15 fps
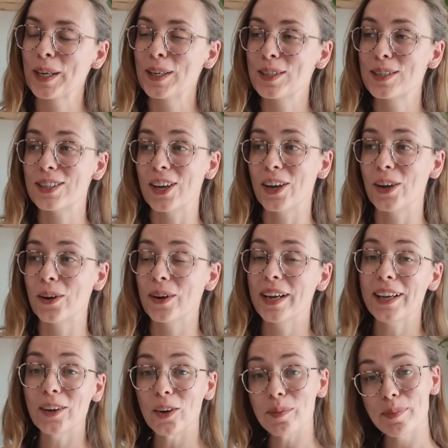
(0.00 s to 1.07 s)
So
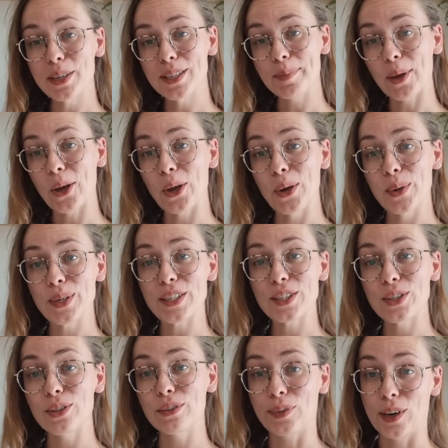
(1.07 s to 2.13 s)
it got postponed
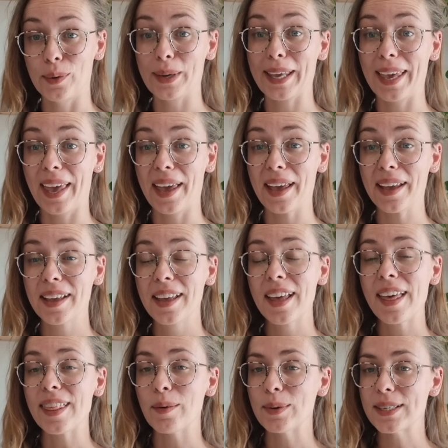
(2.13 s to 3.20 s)
to the following year.
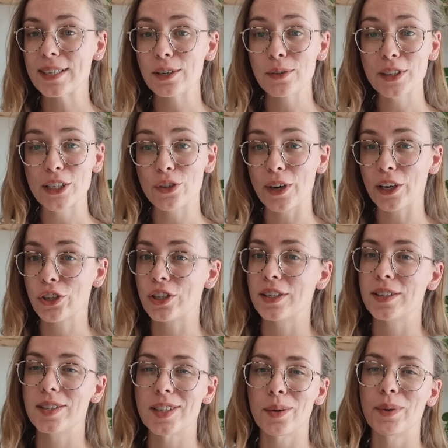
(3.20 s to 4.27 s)
There were still
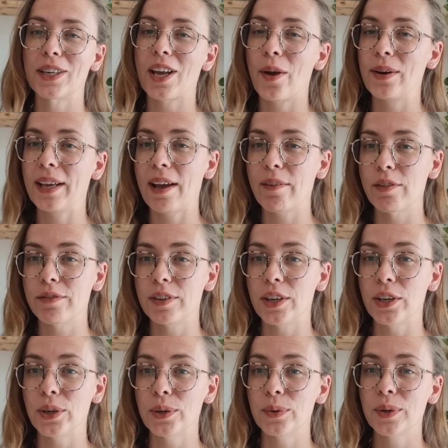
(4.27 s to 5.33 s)
restrictions, so we could only have a
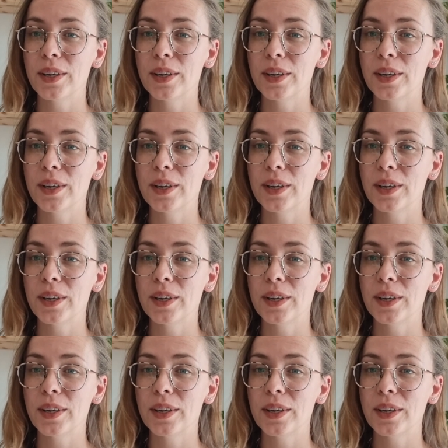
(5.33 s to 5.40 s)
few